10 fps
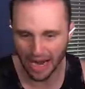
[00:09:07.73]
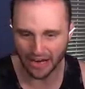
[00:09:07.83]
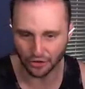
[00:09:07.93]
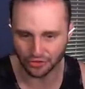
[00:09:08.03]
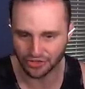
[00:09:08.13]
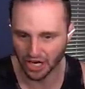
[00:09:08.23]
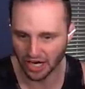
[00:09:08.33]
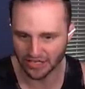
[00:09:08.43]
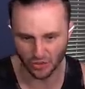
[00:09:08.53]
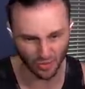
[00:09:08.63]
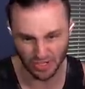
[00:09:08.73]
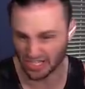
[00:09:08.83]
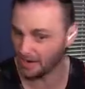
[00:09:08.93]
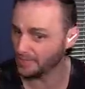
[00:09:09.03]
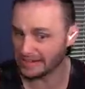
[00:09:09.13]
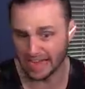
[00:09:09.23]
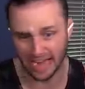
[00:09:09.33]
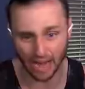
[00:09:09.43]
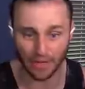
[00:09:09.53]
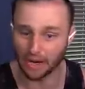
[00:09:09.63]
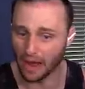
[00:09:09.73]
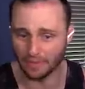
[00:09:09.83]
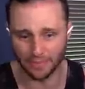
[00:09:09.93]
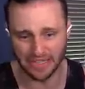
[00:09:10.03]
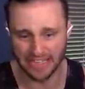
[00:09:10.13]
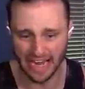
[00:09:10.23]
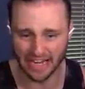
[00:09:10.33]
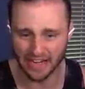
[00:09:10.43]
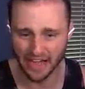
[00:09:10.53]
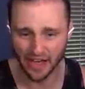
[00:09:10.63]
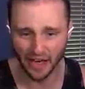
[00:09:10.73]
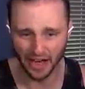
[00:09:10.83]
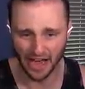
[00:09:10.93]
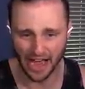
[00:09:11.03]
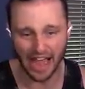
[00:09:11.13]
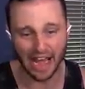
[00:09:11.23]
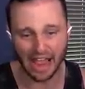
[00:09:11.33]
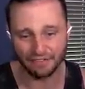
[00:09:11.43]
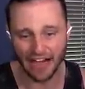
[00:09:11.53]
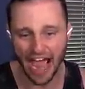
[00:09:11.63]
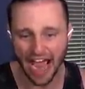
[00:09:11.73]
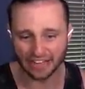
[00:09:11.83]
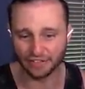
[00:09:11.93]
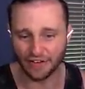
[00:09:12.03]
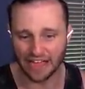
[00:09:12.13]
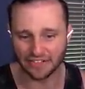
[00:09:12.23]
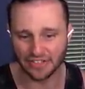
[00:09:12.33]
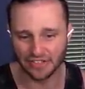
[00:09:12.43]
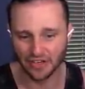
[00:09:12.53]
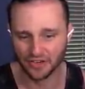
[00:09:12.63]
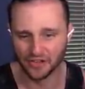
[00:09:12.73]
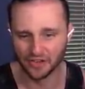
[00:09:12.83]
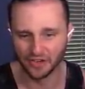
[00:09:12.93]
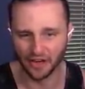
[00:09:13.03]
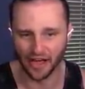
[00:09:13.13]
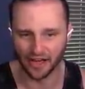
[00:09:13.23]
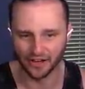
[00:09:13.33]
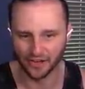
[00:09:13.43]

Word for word: miner does. So I'm just going to be digging. I'm going to I'm going to be digging uh, and if it activates uh